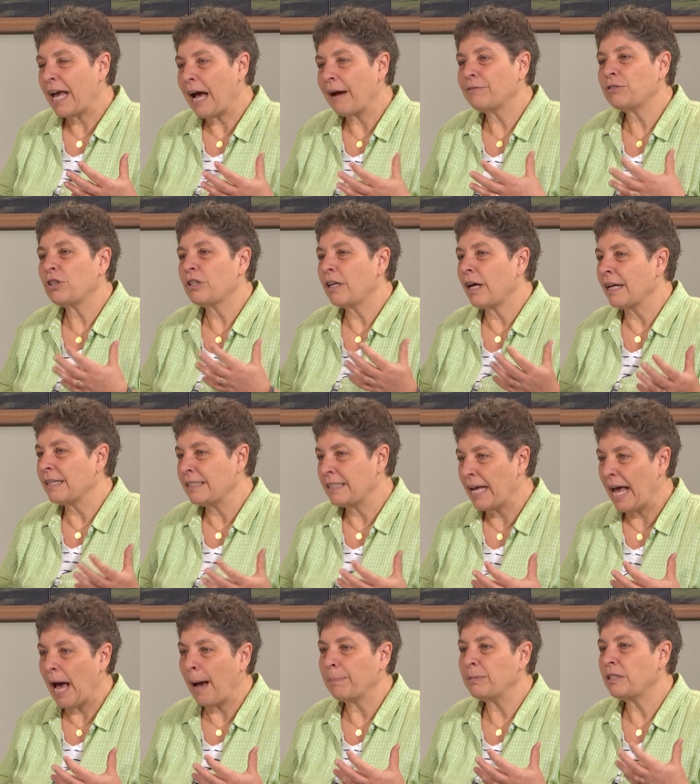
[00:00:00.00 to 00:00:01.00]
have to
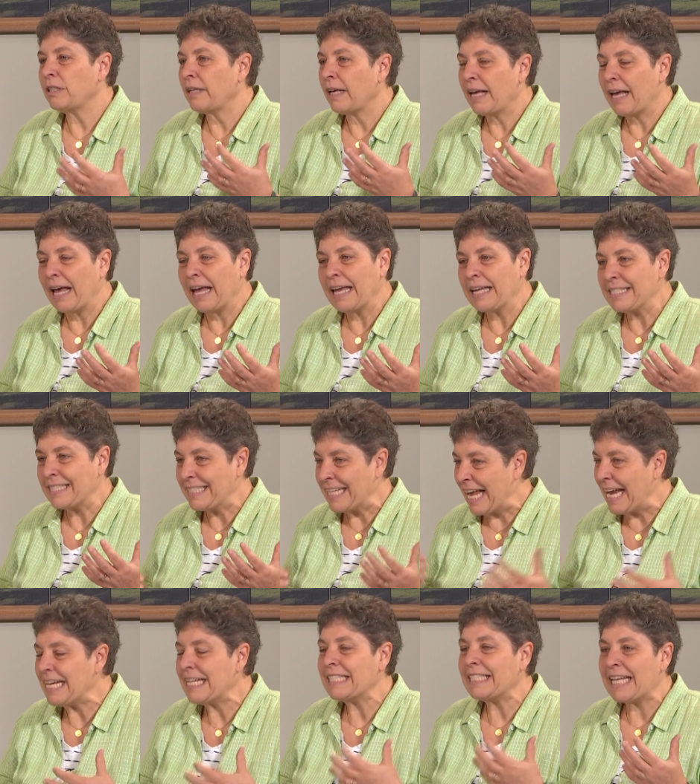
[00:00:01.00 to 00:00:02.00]
adapt
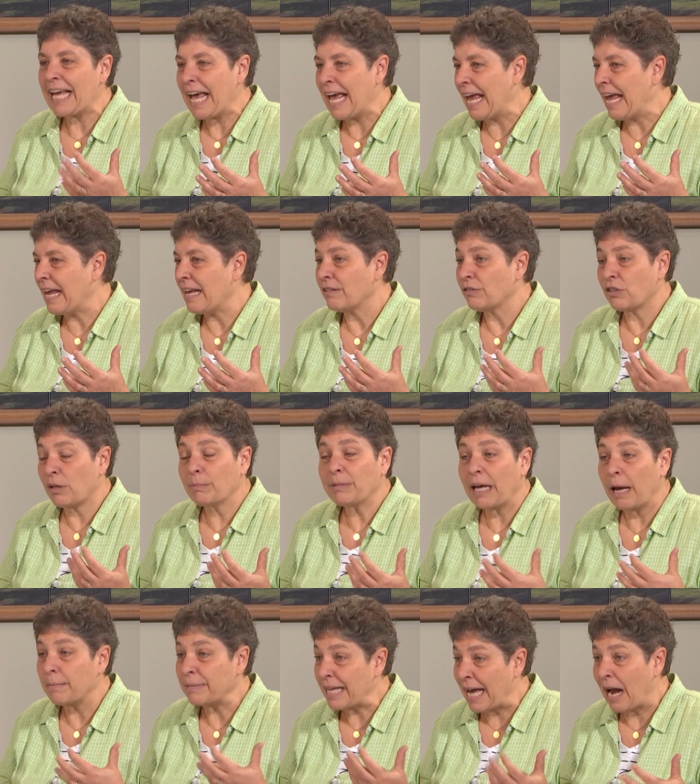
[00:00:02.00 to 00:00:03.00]
day to day,
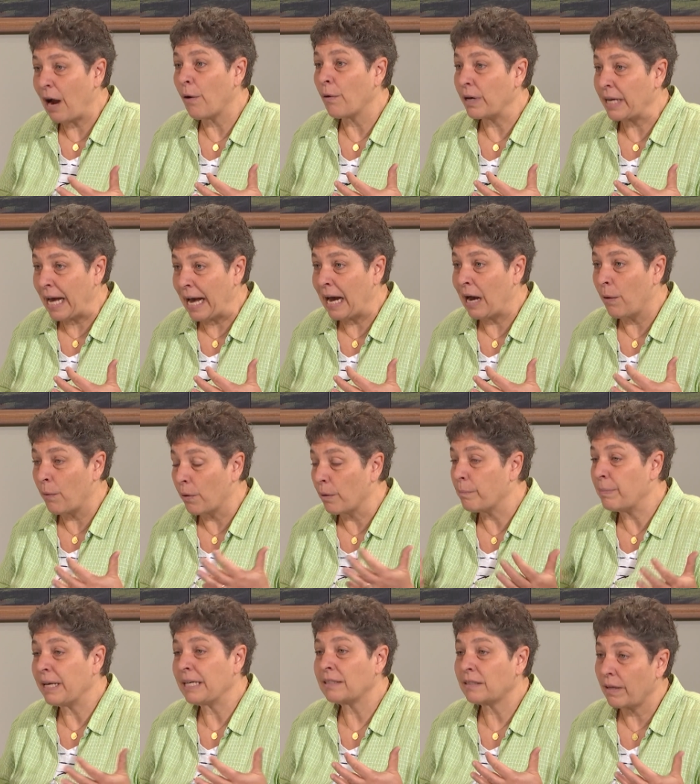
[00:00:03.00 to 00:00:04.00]
sometimes hour to hour,
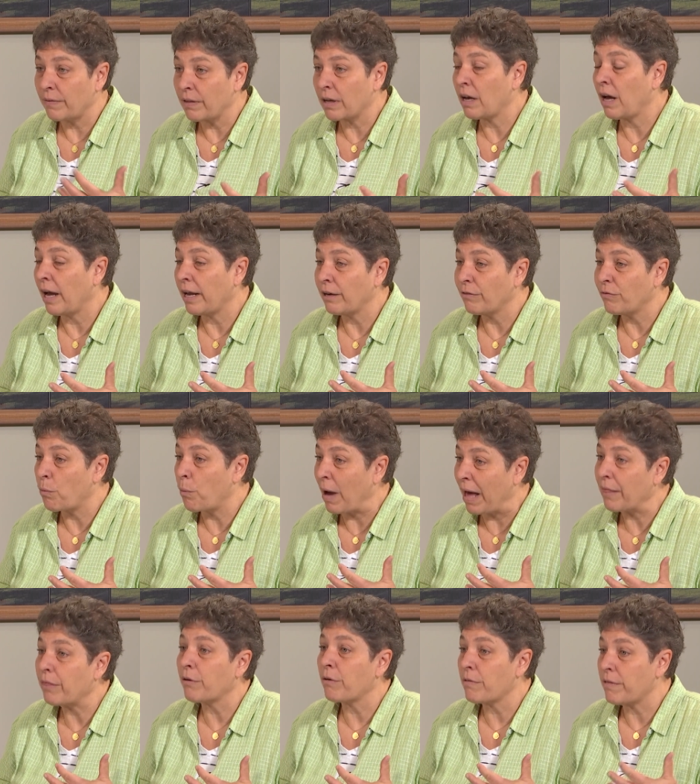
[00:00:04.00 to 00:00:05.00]
based on the kind of
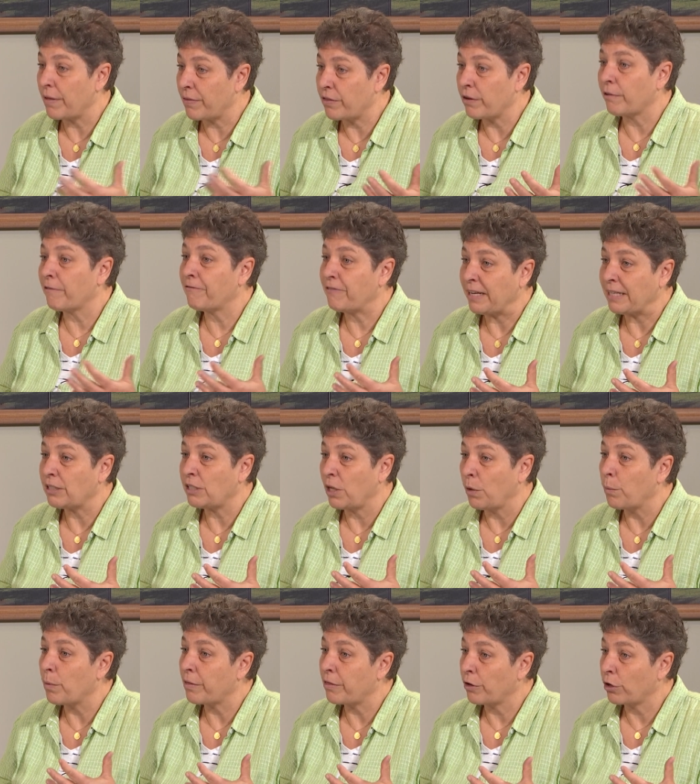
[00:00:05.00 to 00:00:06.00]
weather that they're
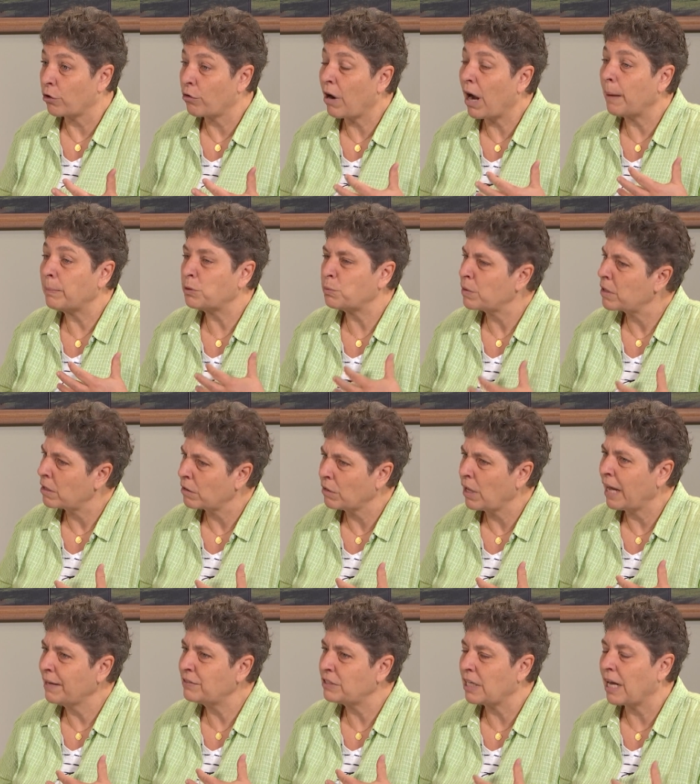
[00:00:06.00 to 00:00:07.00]
facing with their crops, with their
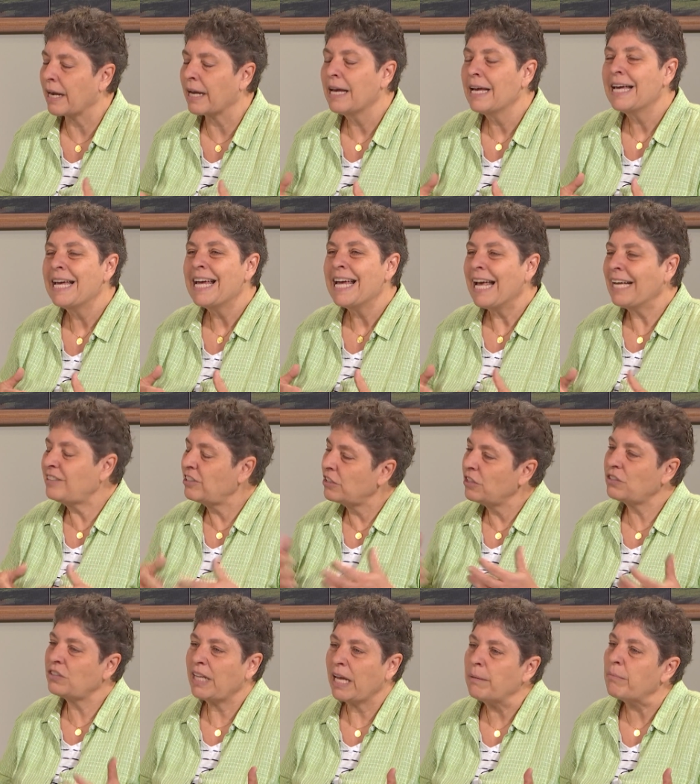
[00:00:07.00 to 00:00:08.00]
livestock. It's
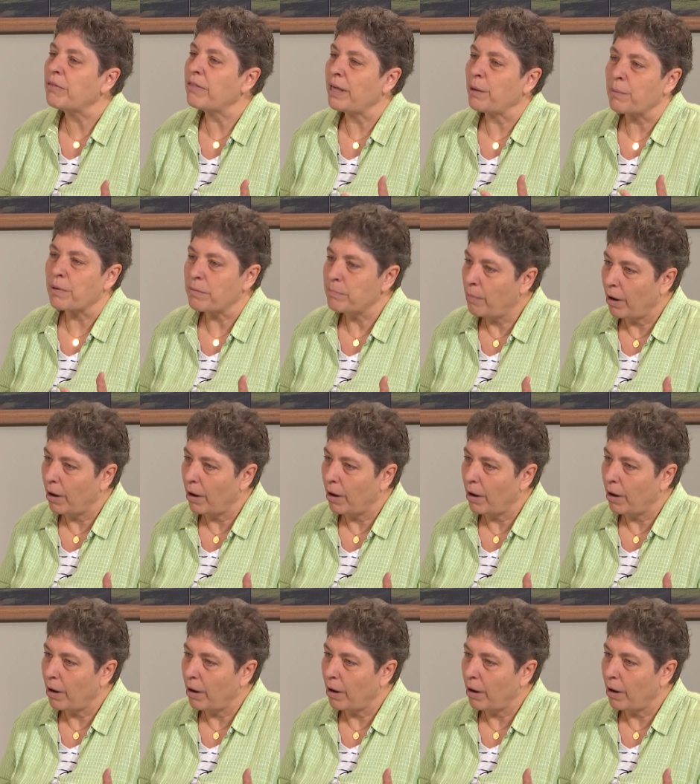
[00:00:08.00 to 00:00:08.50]
the same thing with